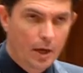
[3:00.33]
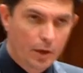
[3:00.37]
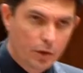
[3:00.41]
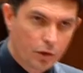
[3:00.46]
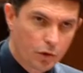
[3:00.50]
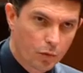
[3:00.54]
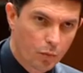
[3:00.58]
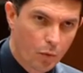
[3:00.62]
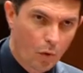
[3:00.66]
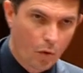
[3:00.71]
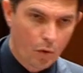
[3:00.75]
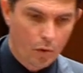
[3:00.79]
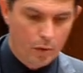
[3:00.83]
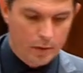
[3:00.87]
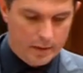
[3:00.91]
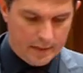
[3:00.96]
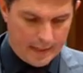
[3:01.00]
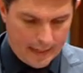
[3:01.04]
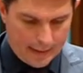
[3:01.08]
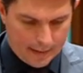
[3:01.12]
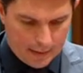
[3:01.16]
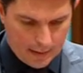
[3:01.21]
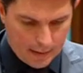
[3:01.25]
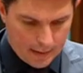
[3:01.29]
towards
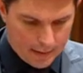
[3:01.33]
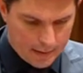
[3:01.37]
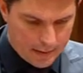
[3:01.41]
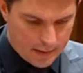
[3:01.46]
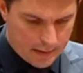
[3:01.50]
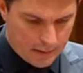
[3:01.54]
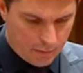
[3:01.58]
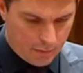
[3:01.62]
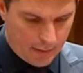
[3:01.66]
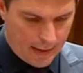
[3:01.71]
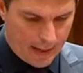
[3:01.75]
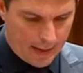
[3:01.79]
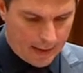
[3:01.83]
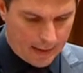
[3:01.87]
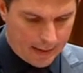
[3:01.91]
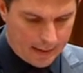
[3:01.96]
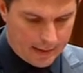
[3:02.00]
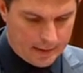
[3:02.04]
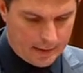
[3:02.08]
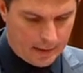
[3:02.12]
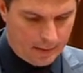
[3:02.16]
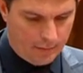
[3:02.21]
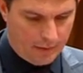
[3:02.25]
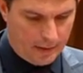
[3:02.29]
endless reality
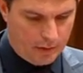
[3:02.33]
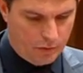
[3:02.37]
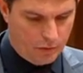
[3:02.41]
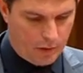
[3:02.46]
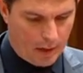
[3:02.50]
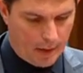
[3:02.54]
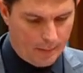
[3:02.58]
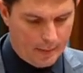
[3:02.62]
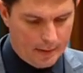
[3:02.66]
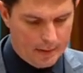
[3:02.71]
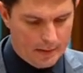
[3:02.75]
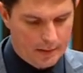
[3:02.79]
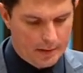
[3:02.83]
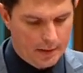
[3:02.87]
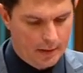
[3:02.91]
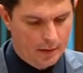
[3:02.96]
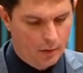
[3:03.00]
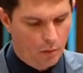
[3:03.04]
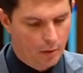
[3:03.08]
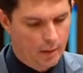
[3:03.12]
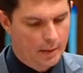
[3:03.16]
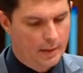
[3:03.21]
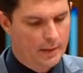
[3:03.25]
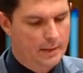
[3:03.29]
TV dramas in
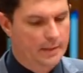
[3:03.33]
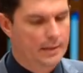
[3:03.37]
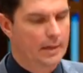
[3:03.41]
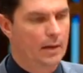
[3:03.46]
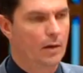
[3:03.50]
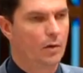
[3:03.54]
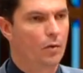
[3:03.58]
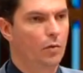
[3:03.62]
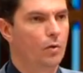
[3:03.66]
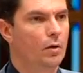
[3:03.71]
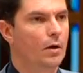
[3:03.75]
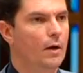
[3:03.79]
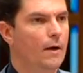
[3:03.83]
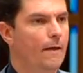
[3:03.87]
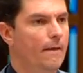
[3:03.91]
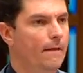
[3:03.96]
order to sell,